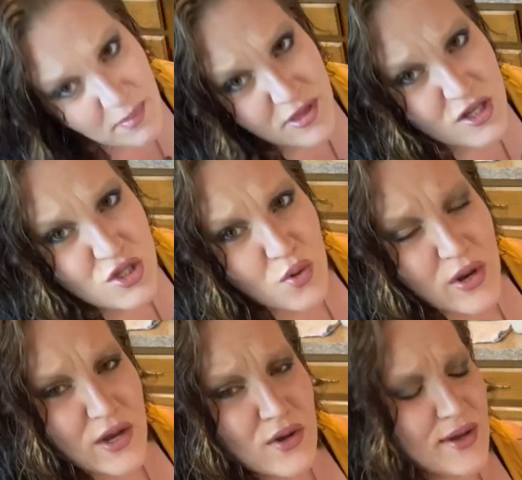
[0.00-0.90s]
of the
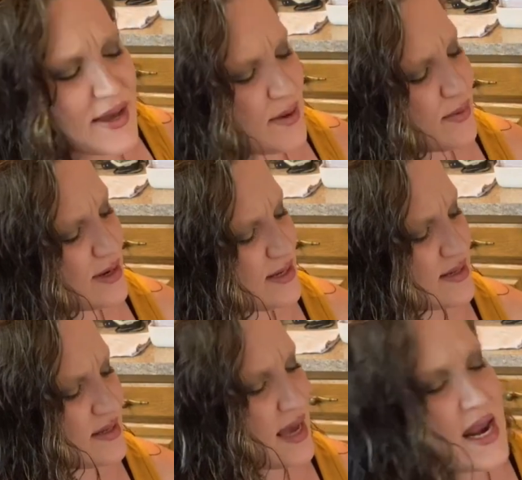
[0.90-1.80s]
soil, it was
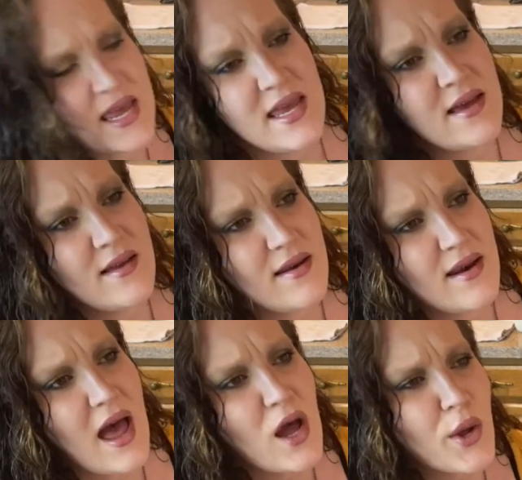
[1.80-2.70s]
getting
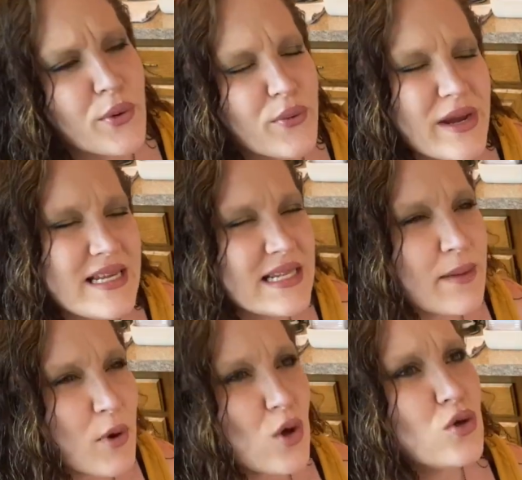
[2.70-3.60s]
not crazy
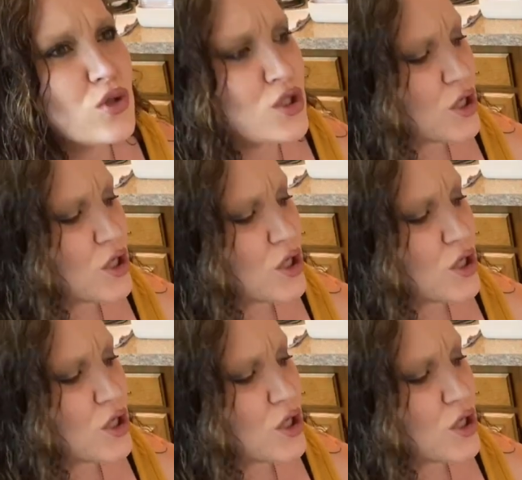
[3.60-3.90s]
mold,